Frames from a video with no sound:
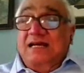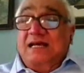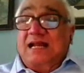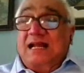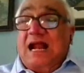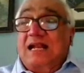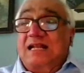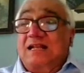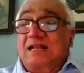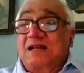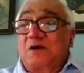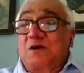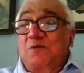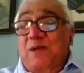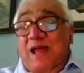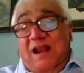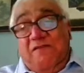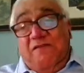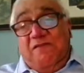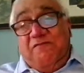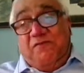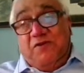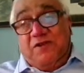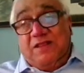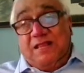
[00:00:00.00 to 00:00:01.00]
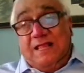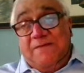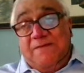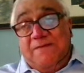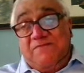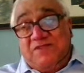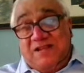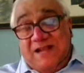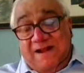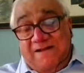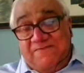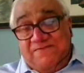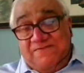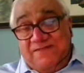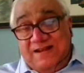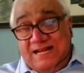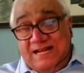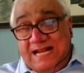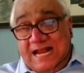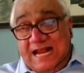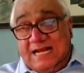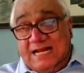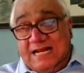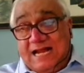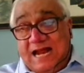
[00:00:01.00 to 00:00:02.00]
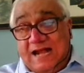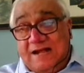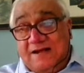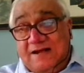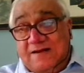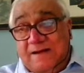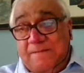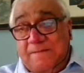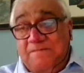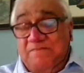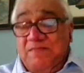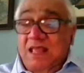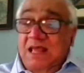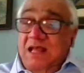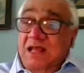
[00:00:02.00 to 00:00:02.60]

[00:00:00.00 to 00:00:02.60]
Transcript: rather well for themselves in that country.